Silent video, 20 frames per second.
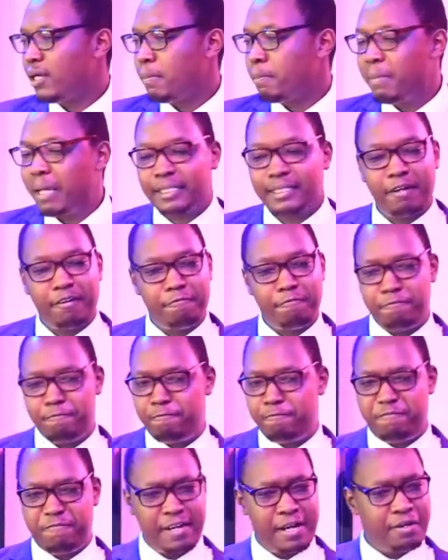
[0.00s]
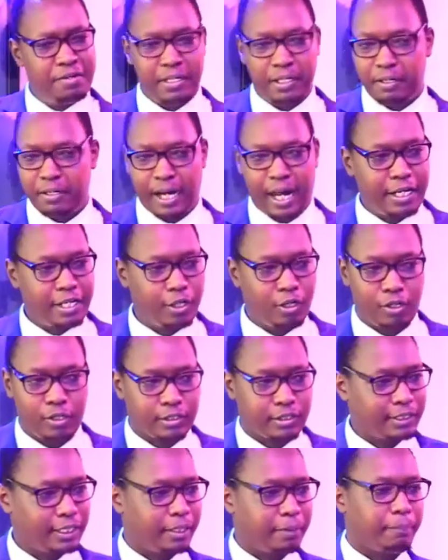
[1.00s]
makes a very radical
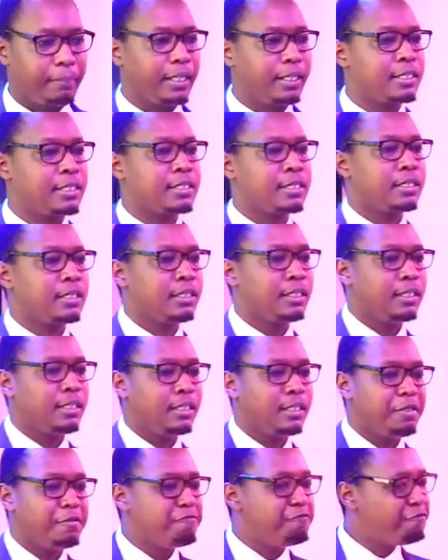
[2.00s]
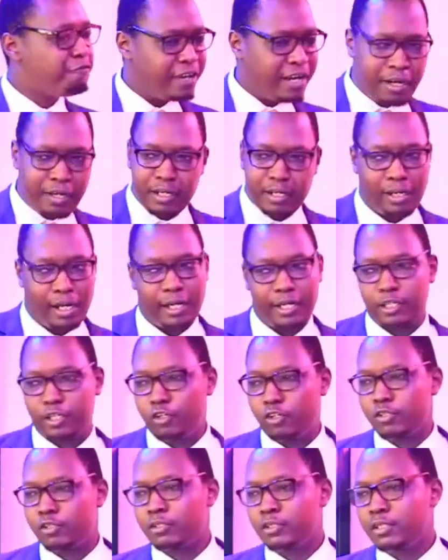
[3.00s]
statement. Very
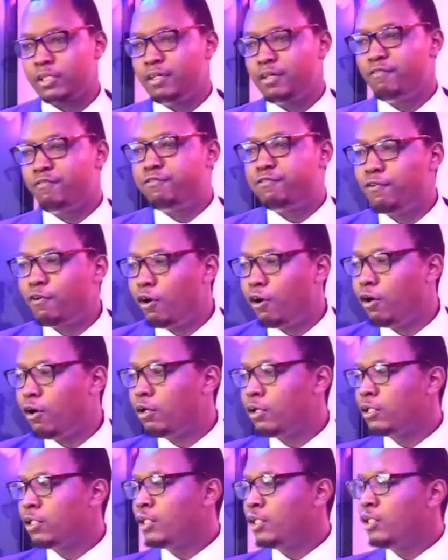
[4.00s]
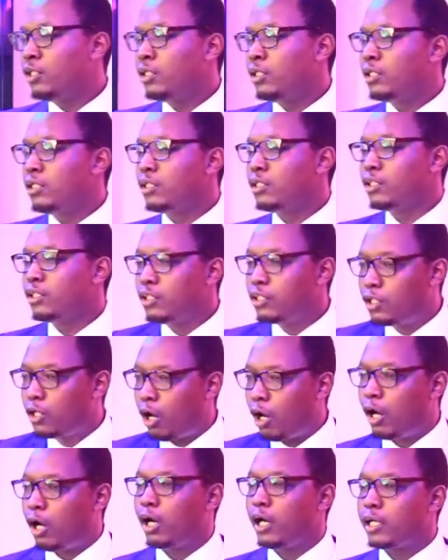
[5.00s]
radical. For
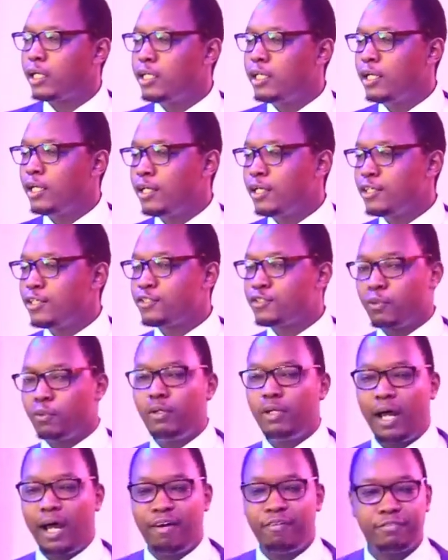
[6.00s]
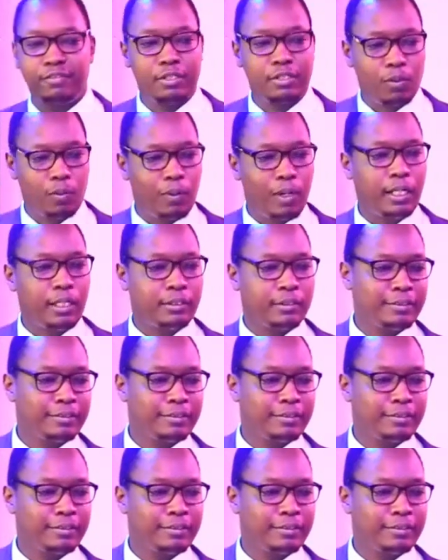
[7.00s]
God so loved the world.